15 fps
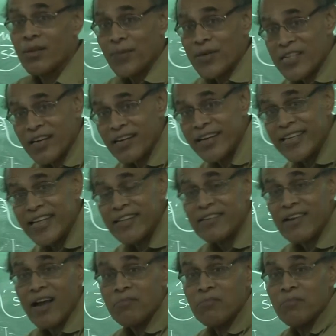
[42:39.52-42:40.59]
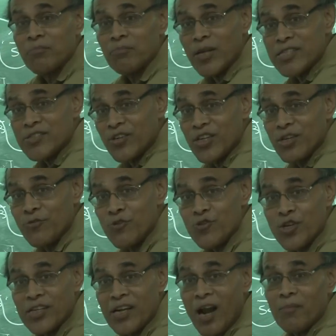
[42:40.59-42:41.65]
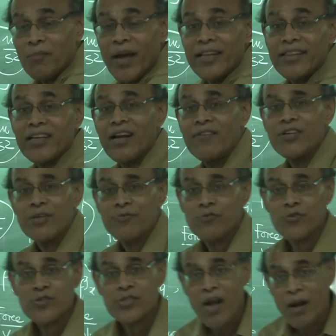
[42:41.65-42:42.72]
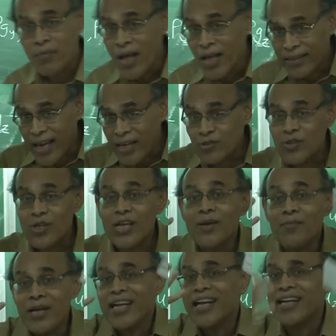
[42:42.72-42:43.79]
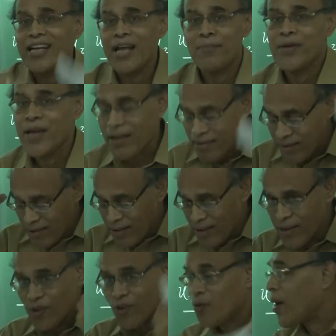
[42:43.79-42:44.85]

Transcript: pressure gradient term plus 3 diffusion term and the gravity force term. That should immediately appear in your